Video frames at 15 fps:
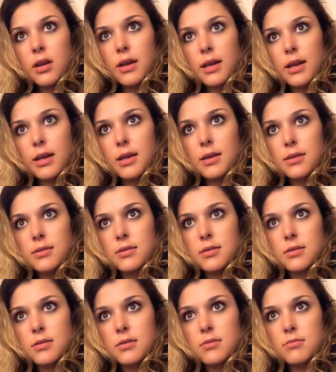is
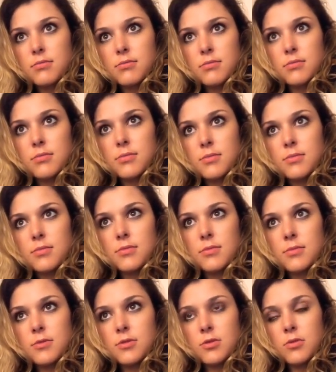
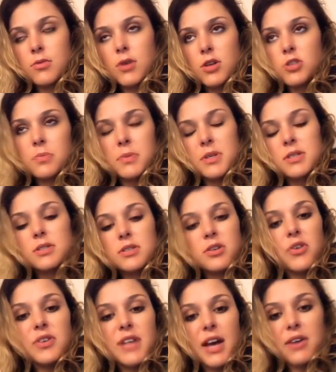to watch your business
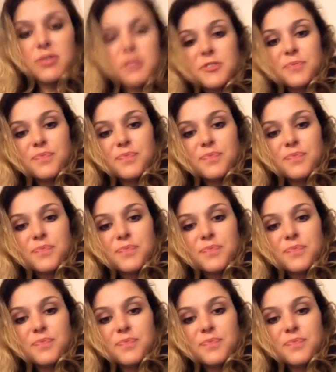go down,